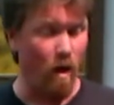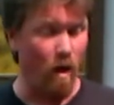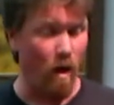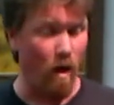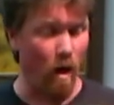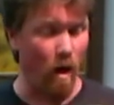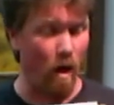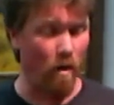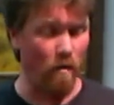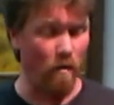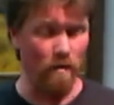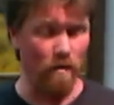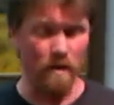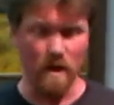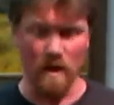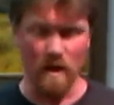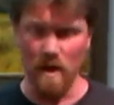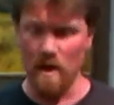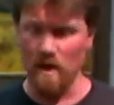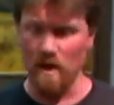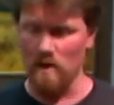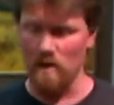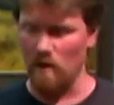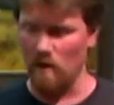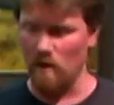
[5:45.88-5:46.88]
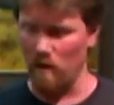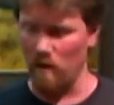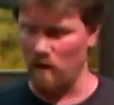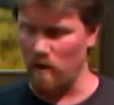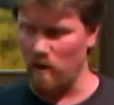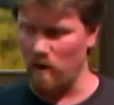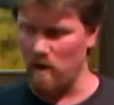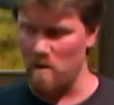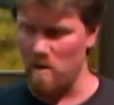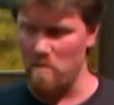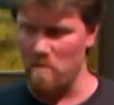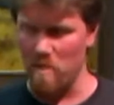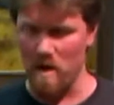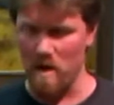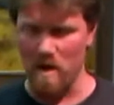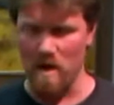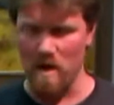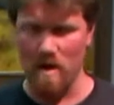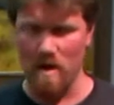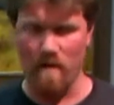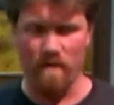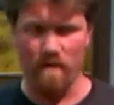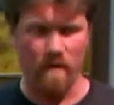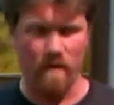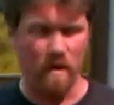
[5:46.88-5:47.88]
All these are going to
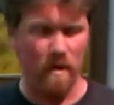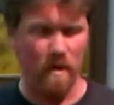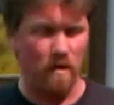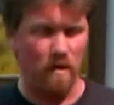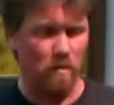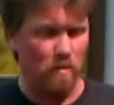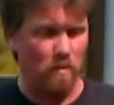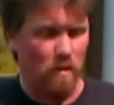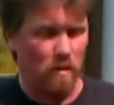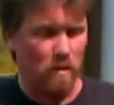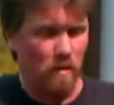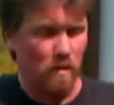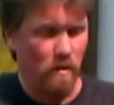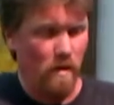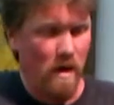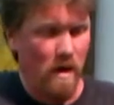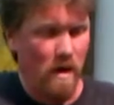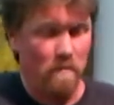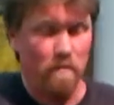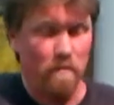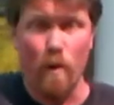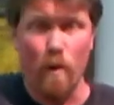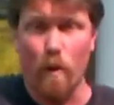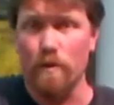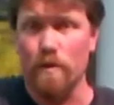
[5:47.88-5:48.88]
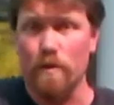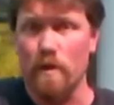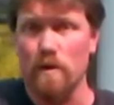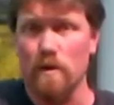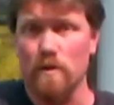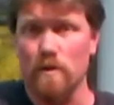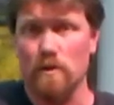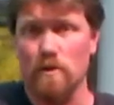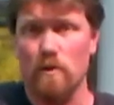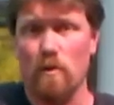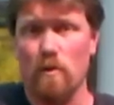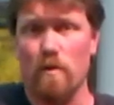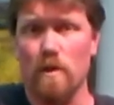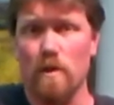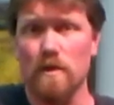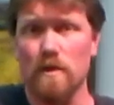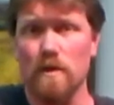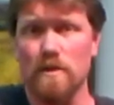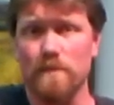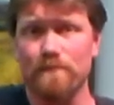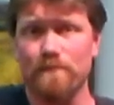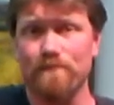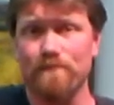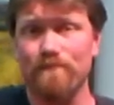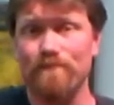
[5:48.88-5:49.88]
be available at both our stores,
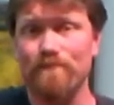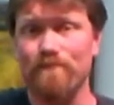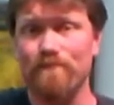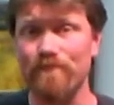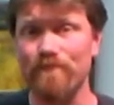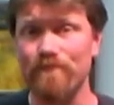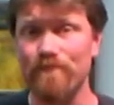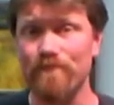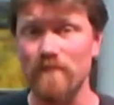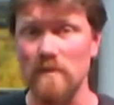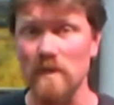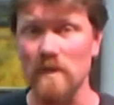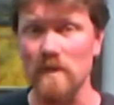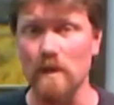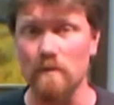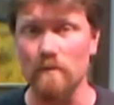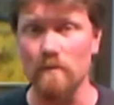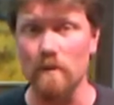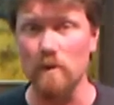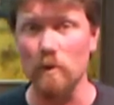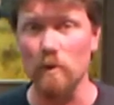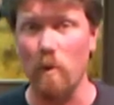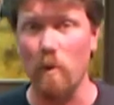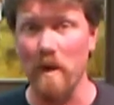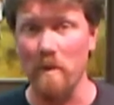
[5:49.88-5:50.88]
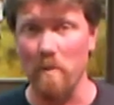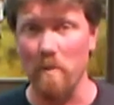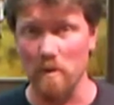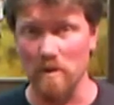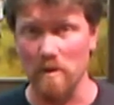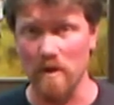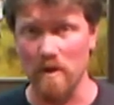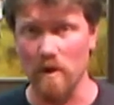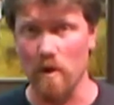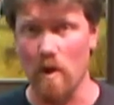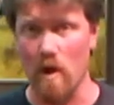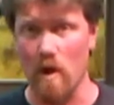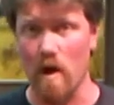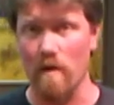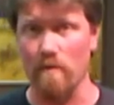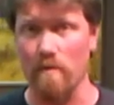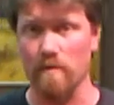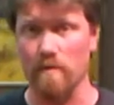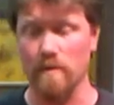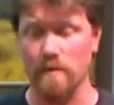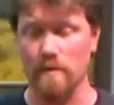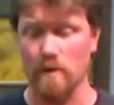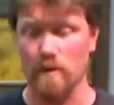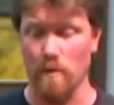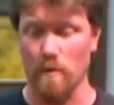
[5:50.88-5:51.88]
20% off.
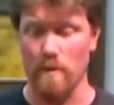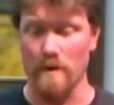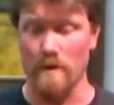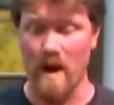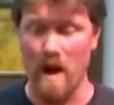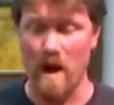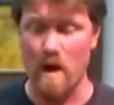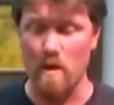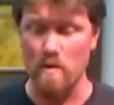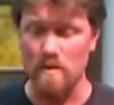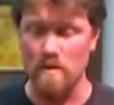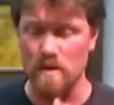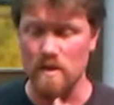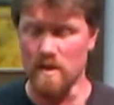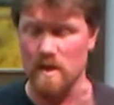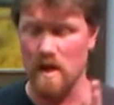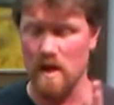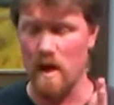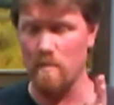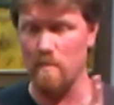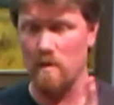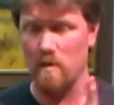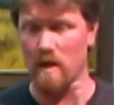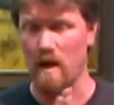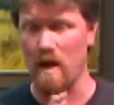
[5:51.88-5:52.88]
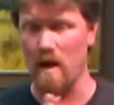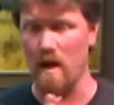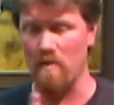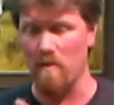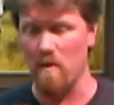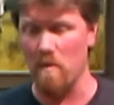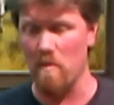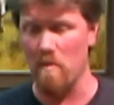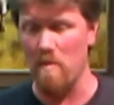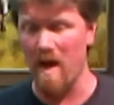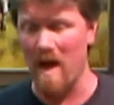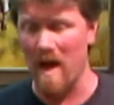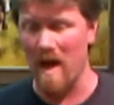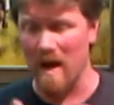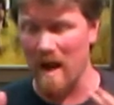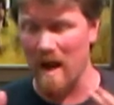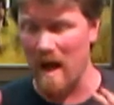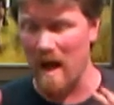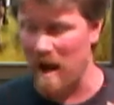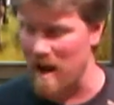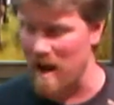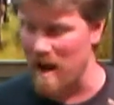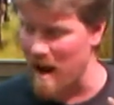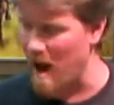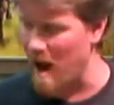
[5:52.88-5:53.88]
So now's the time to get them.
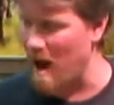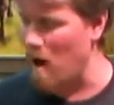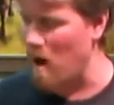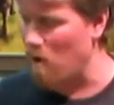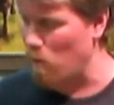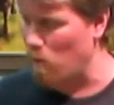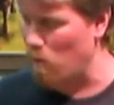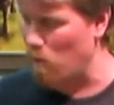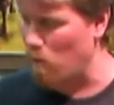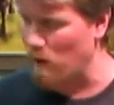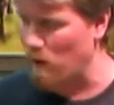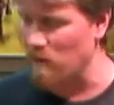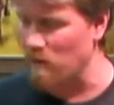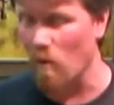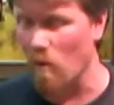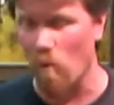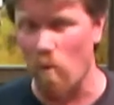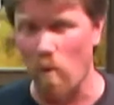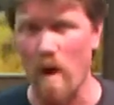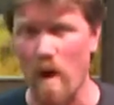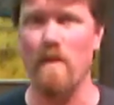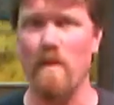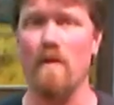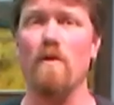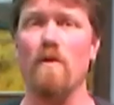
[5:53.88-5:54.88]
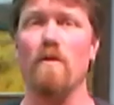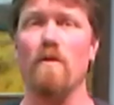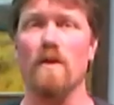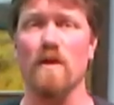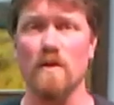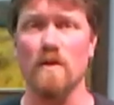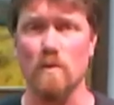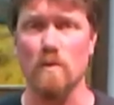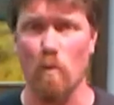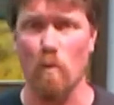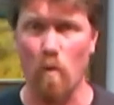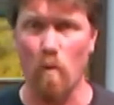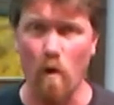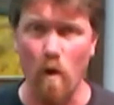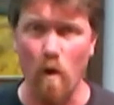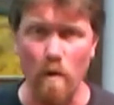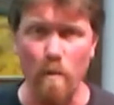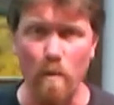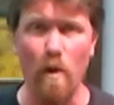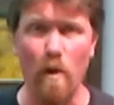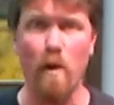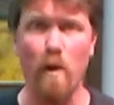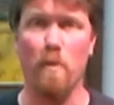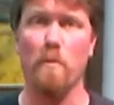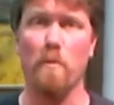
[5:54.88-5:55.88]
And now when the weather is
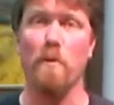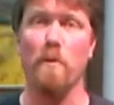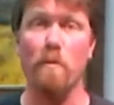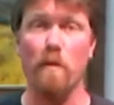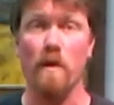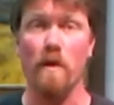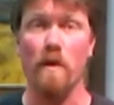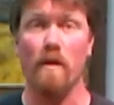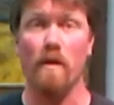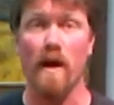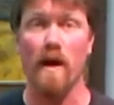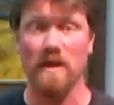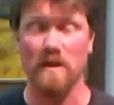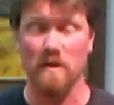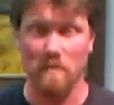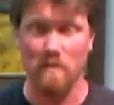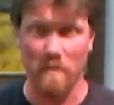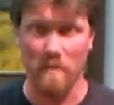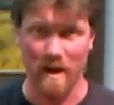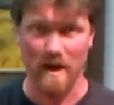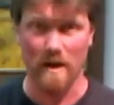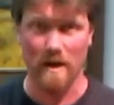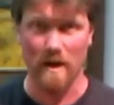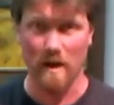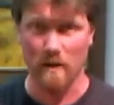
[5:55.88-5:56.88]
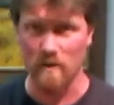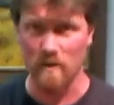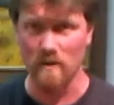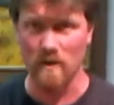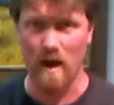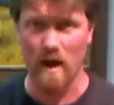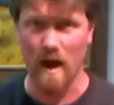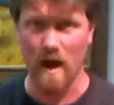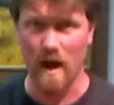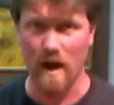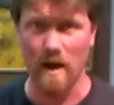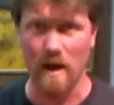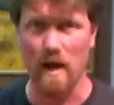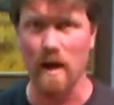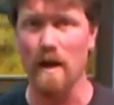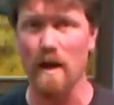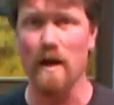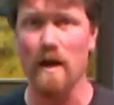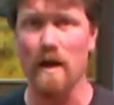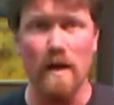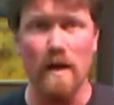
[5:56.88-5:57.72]
warmer and we really like to paint outside,